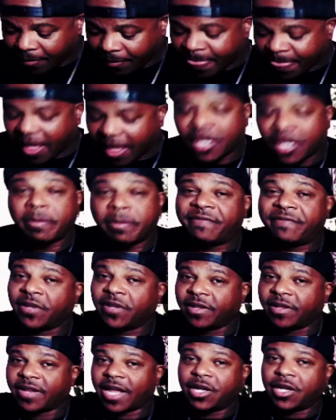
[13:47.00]
They could be
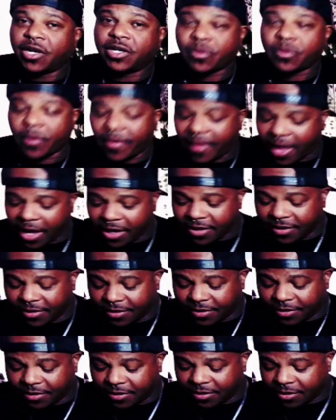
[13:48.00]
feeling like you're doing that,
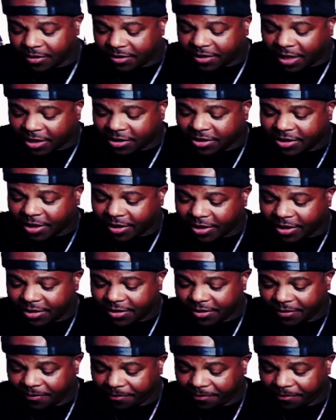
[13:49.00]
Sagittarius.